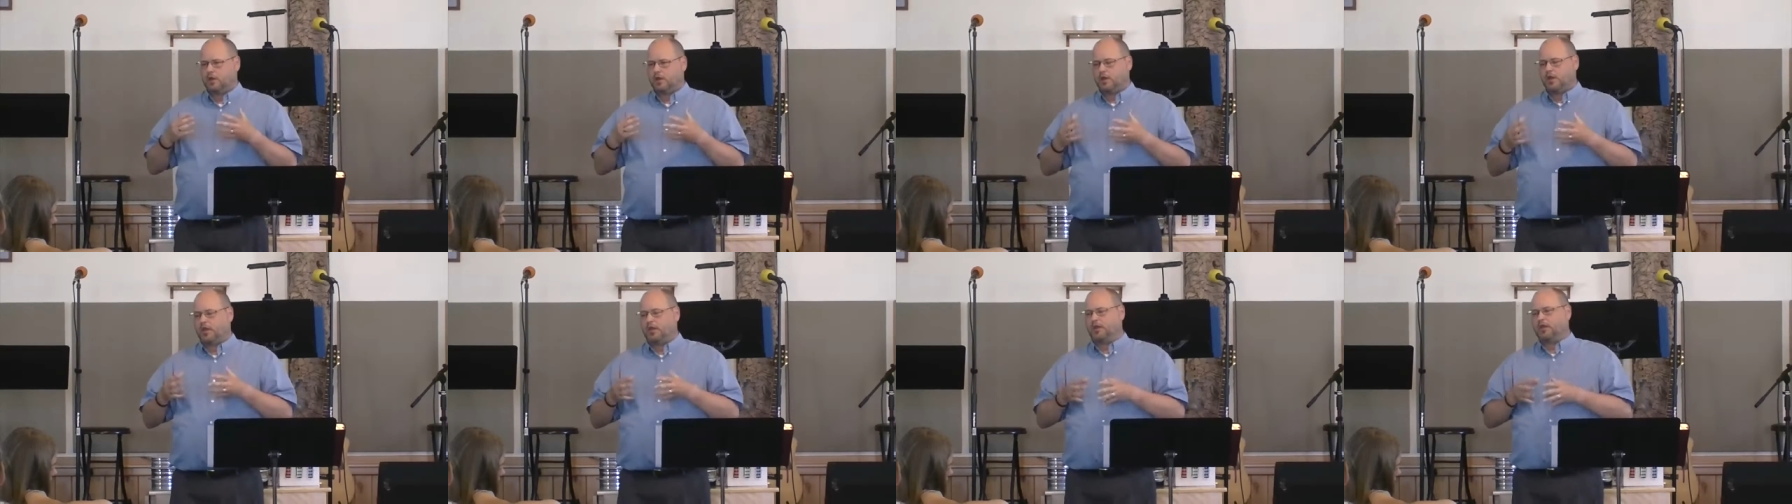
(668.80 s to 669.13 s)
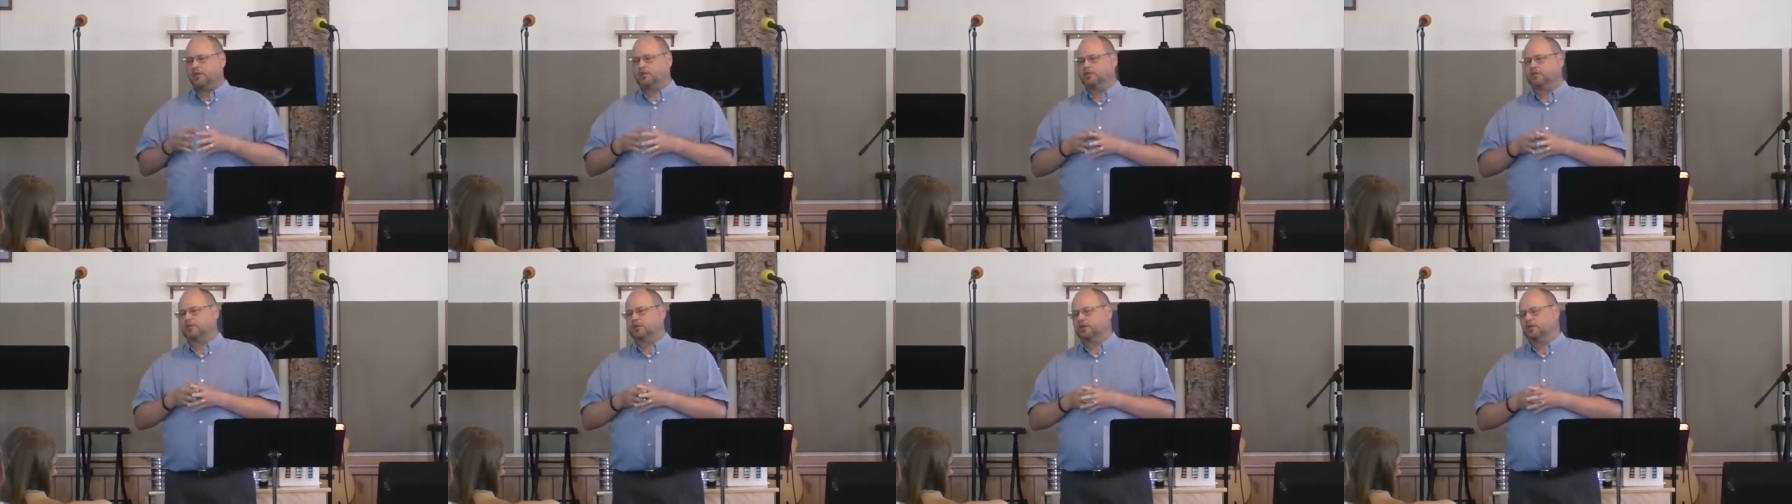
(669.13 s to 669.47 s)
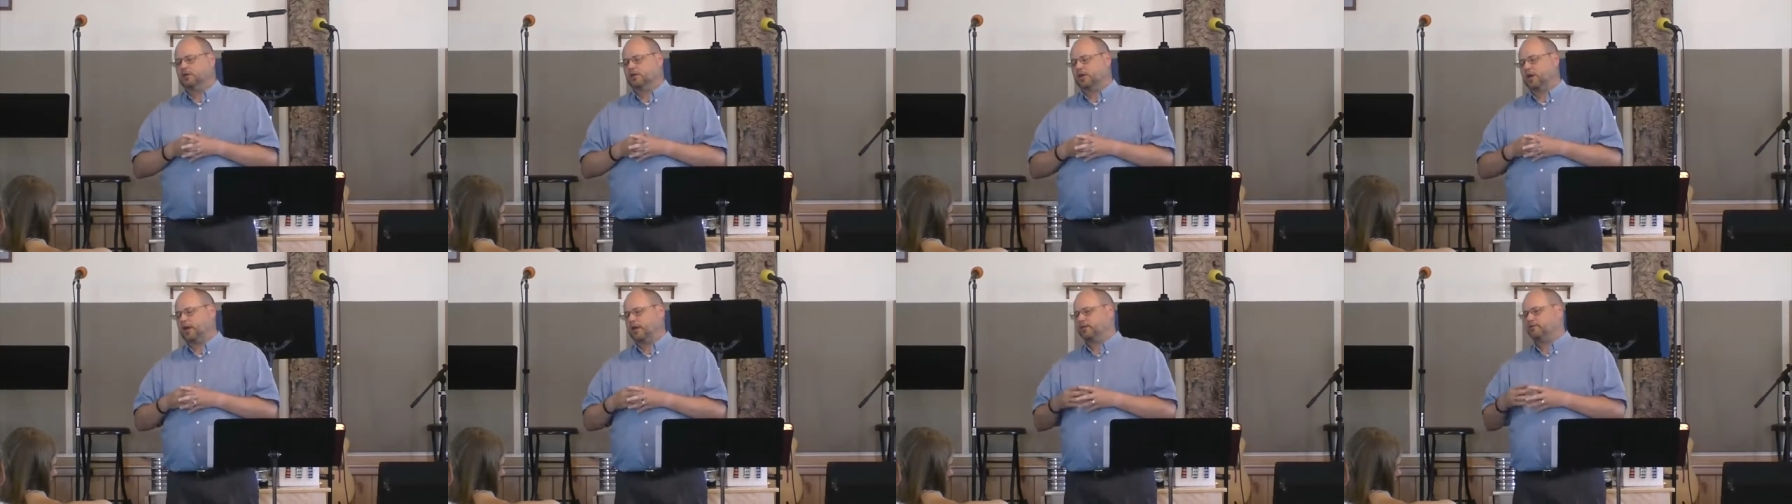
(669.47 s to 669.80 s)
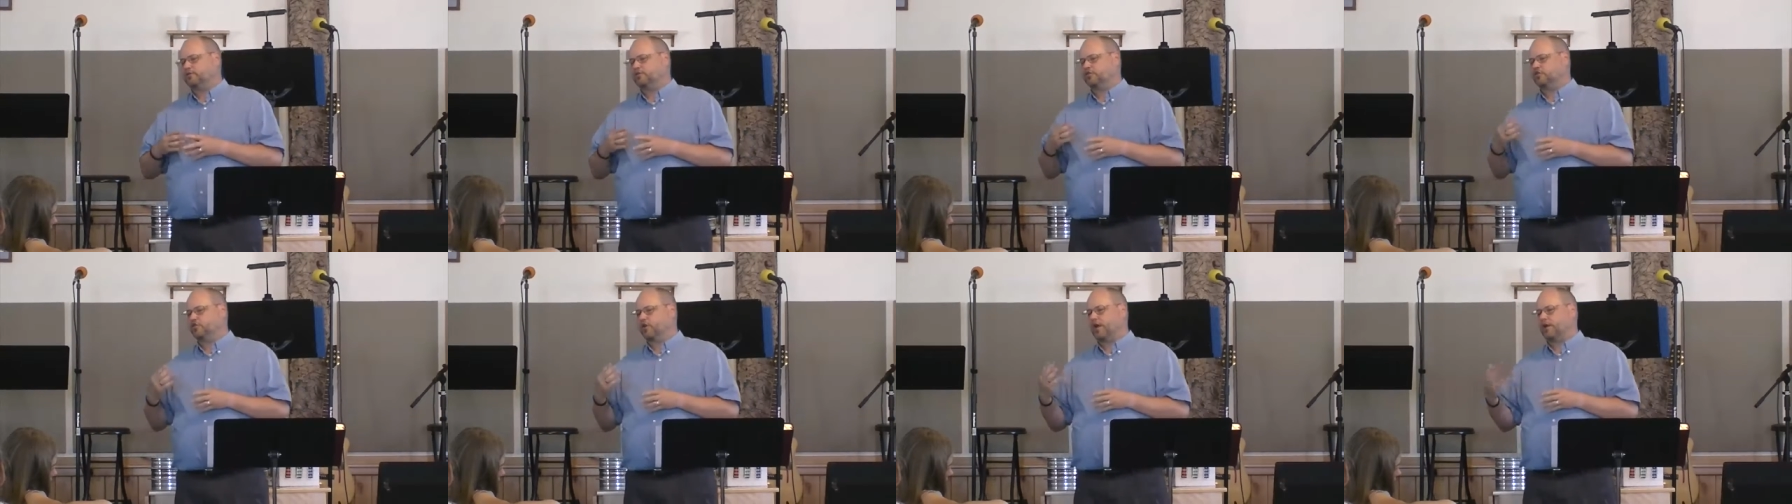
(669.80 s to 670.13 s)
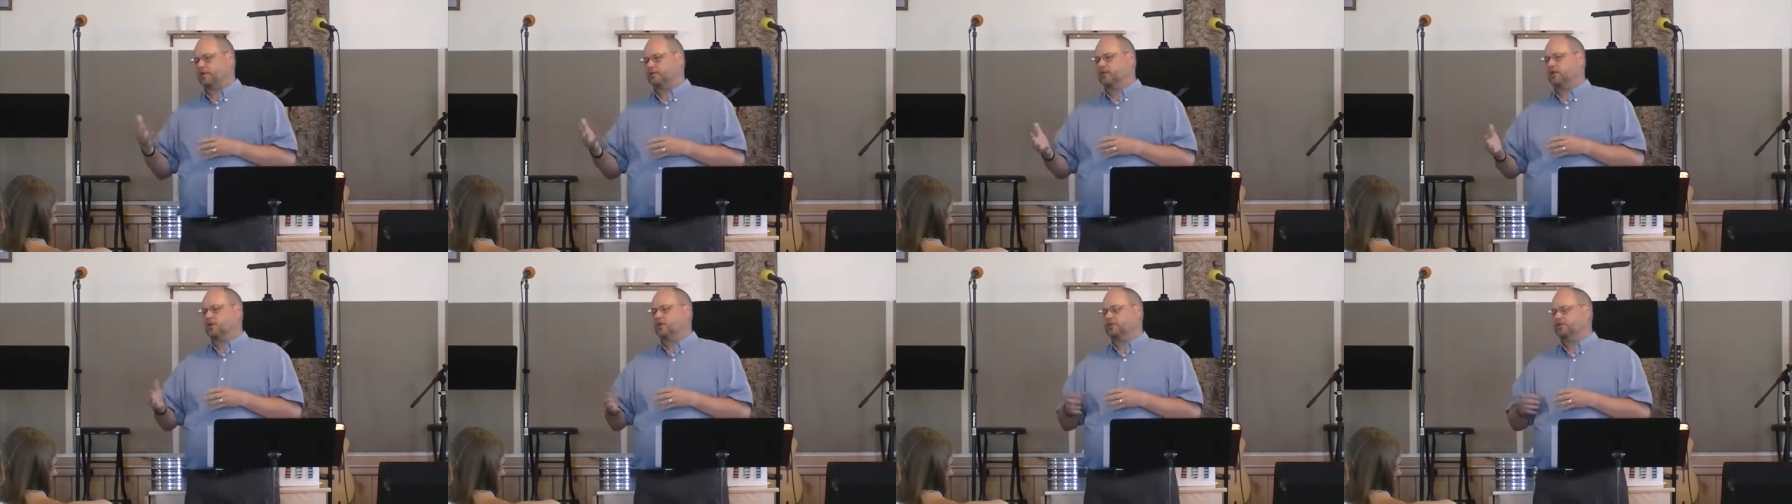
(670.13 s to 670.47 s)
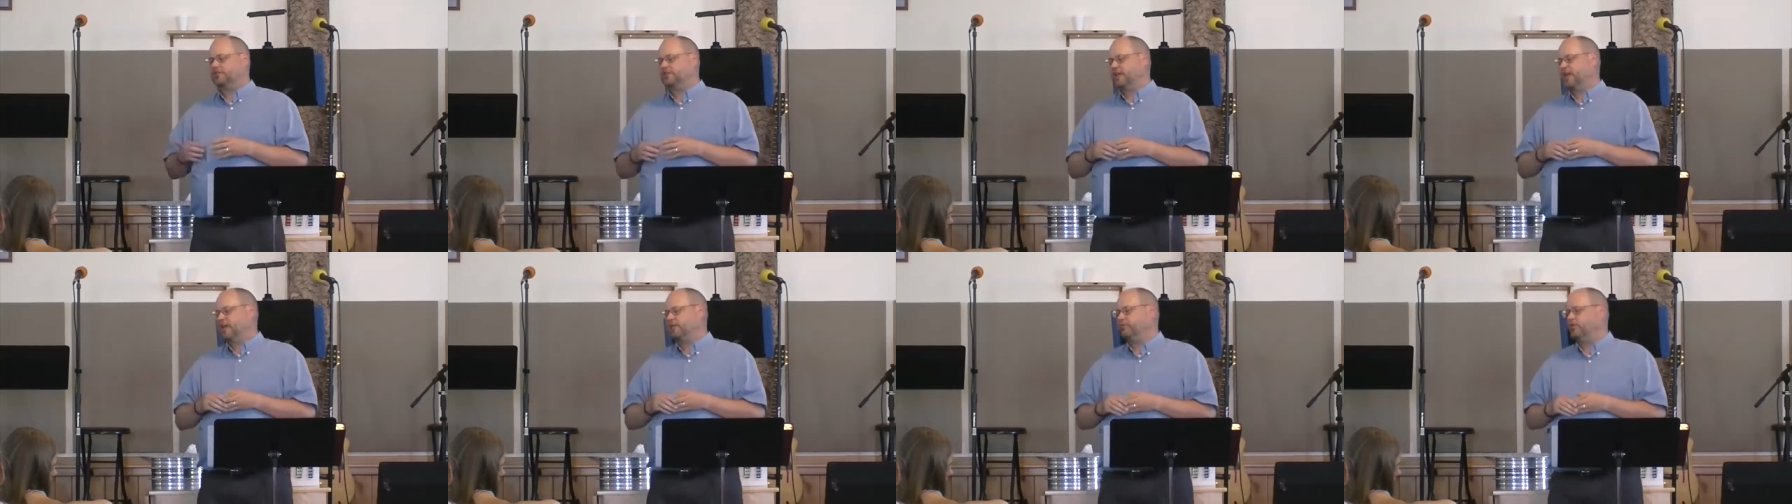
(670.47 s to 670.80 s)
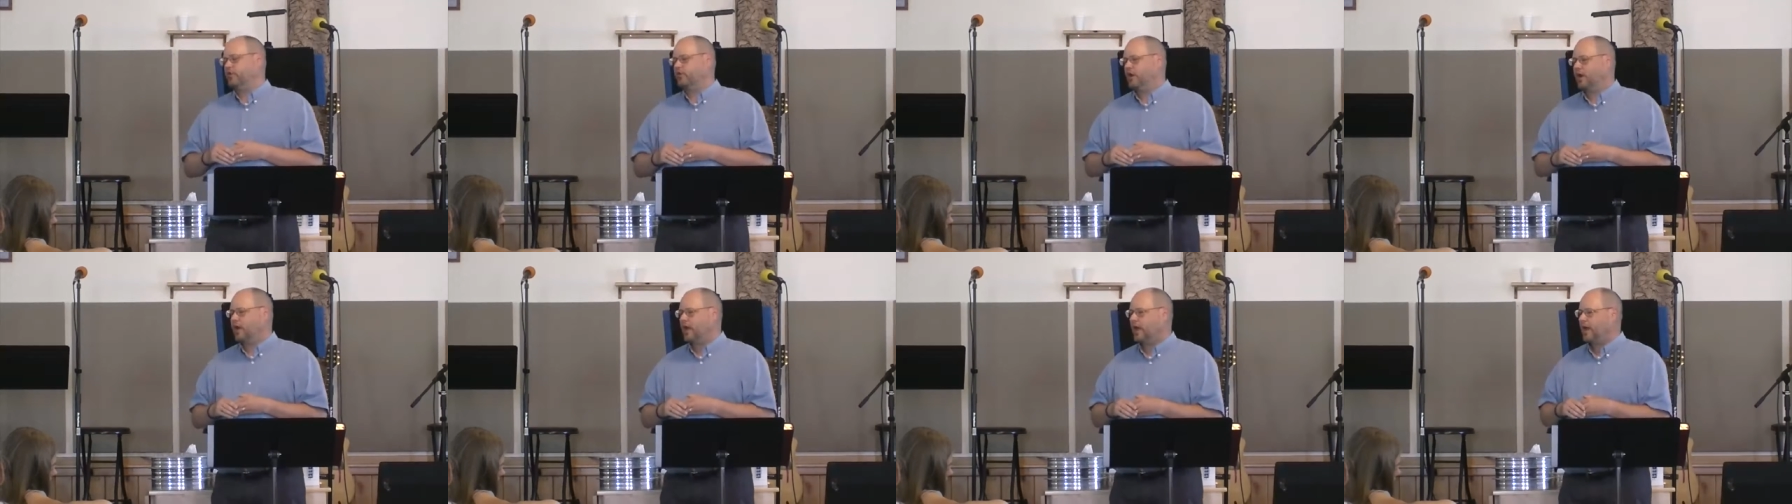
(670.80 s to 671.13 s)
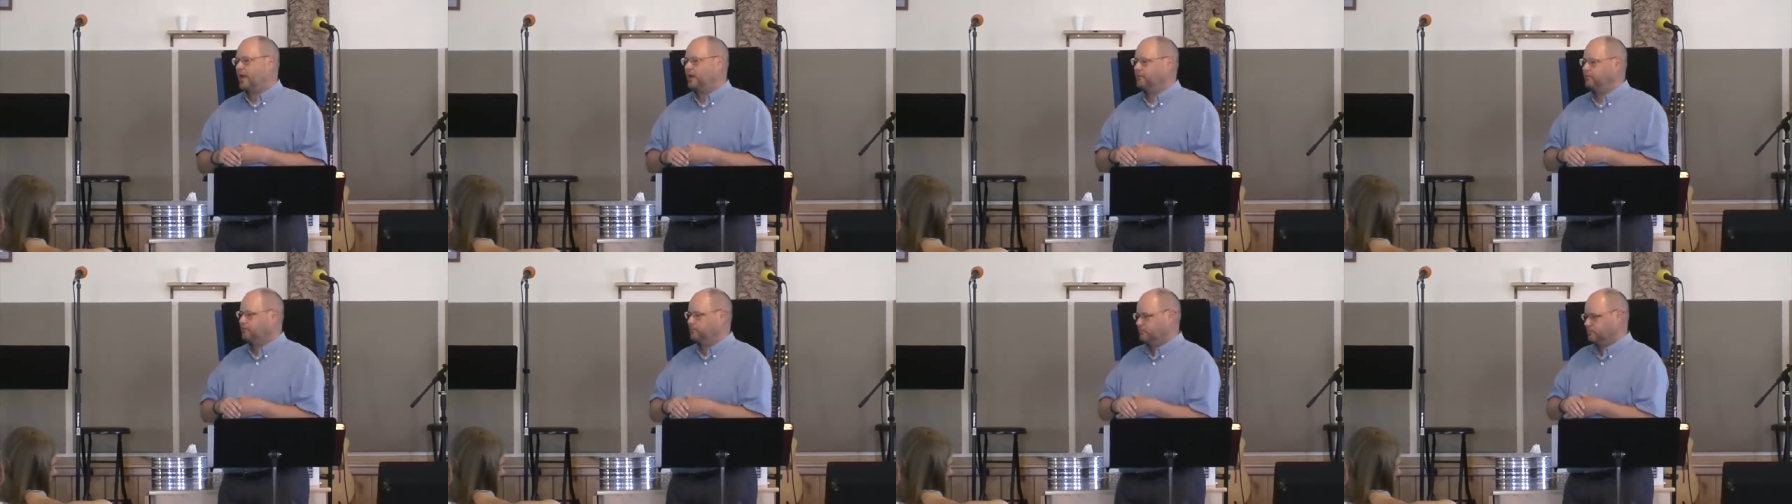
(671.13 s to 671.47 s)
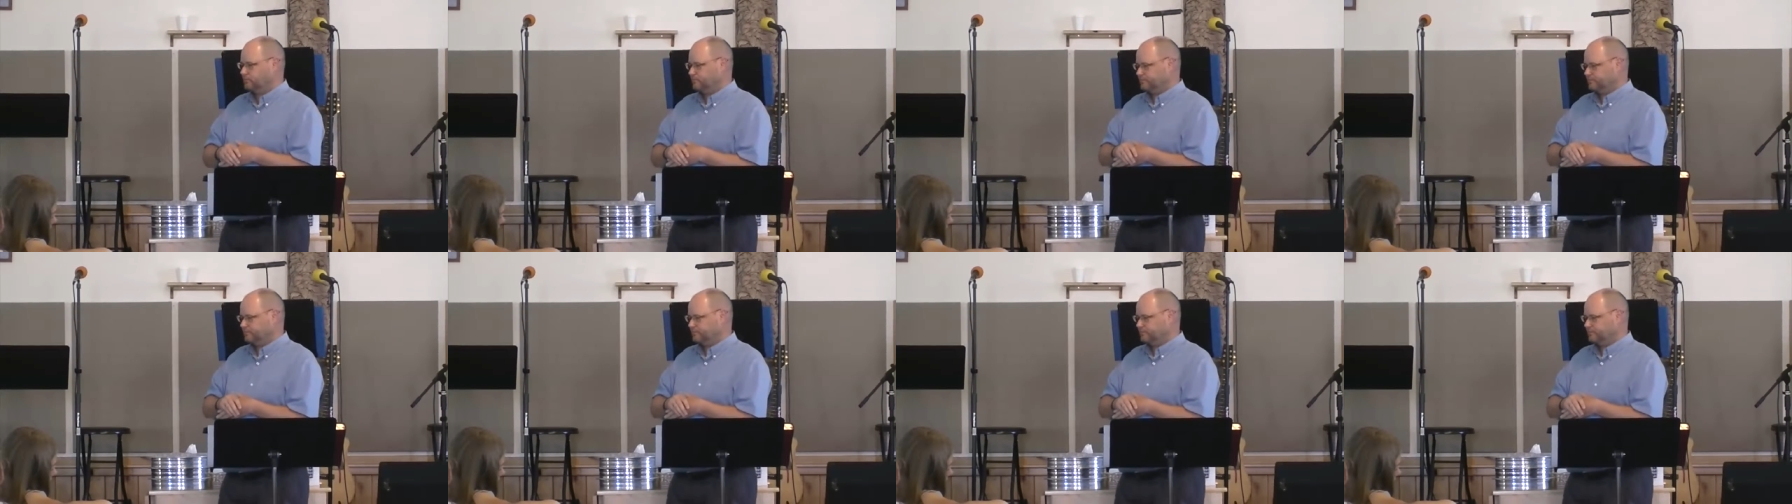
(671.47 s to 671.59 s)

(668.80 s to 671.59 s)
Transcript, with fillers: It is the kind of strength that our Savior had.